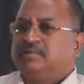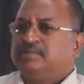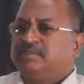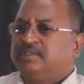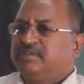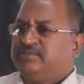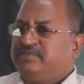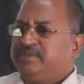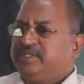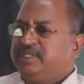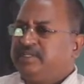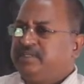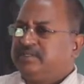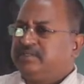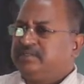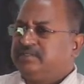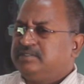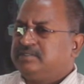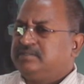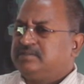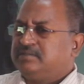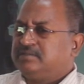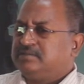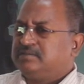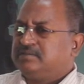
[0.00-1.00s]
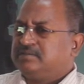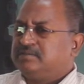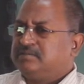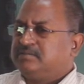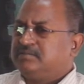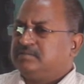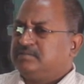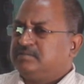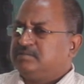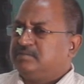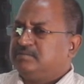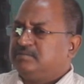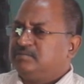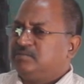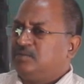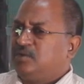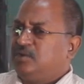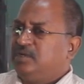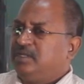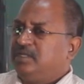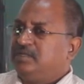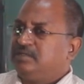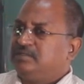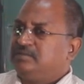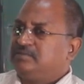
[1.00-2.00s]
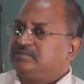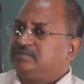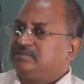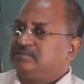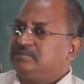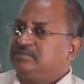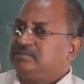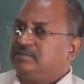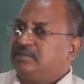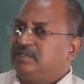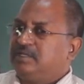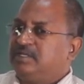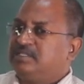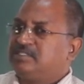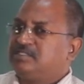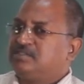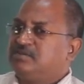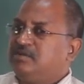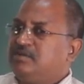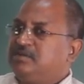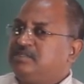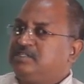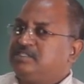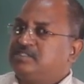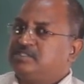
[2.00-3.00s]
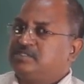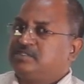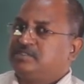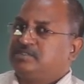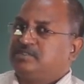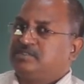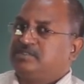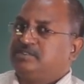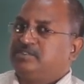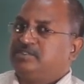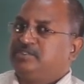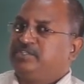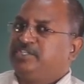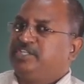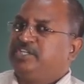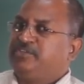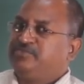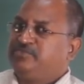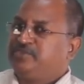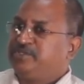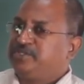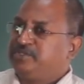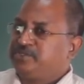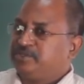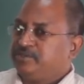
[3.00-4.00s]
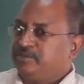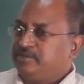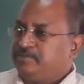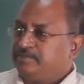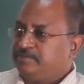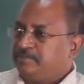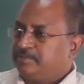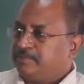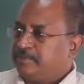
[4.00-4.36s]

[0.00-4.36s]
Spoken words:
every model has got its unique feature,